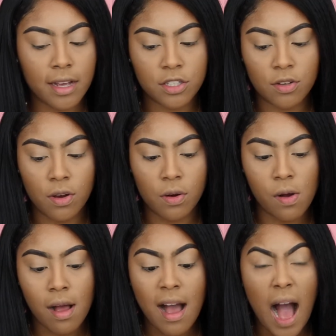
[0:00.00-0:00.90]
So
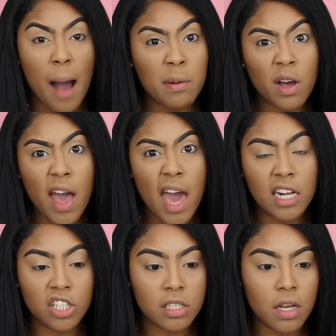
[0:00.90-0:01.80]
I'm going
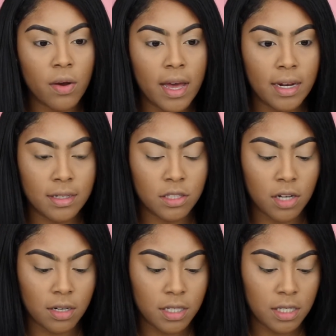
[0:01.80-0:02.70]
to go ahead and
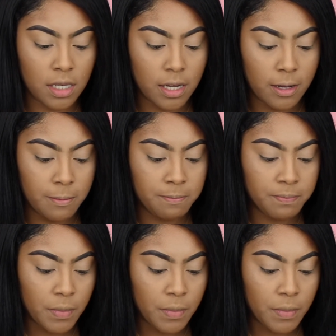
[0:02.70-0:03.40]
start to